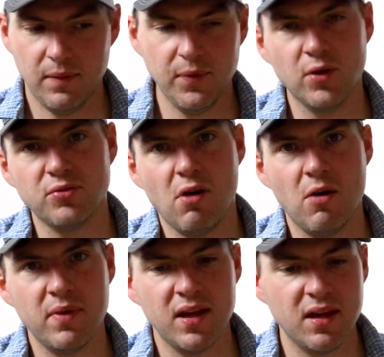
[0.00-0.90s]
Those will
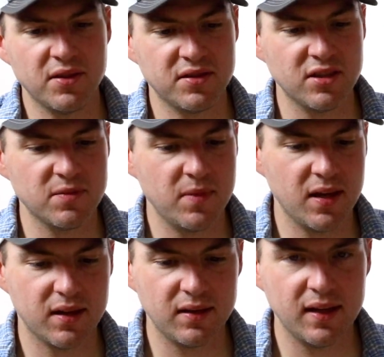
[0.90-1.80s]
help me assist me
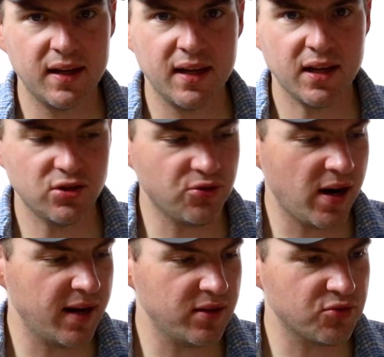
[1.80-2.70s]
in cleaning and
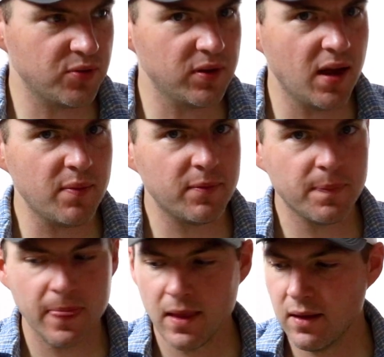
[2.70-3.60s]
drying this reel up.